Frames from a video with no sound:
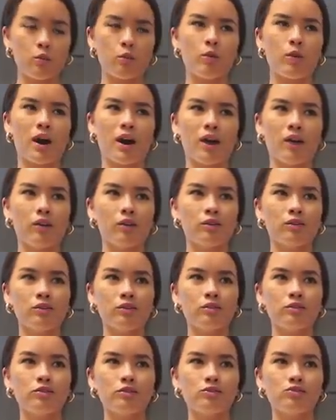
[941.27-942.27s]
wow.
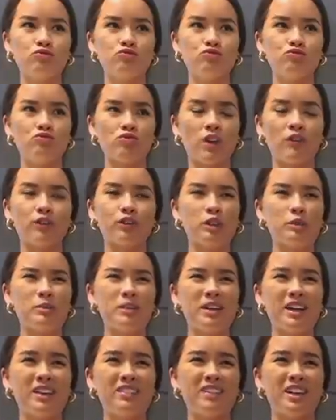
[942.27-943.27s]
I've only
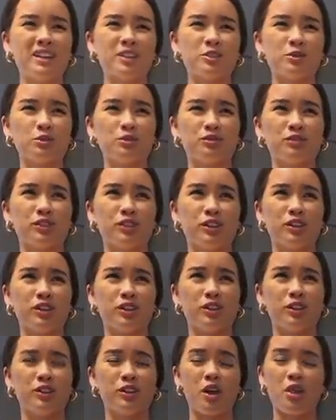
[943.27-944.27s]
been out of high school
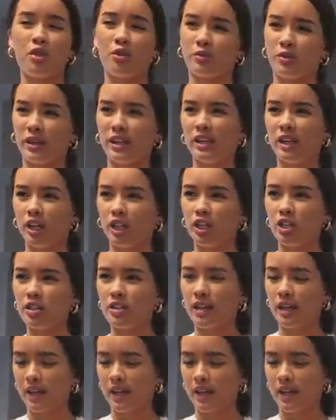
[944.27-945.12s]
for three years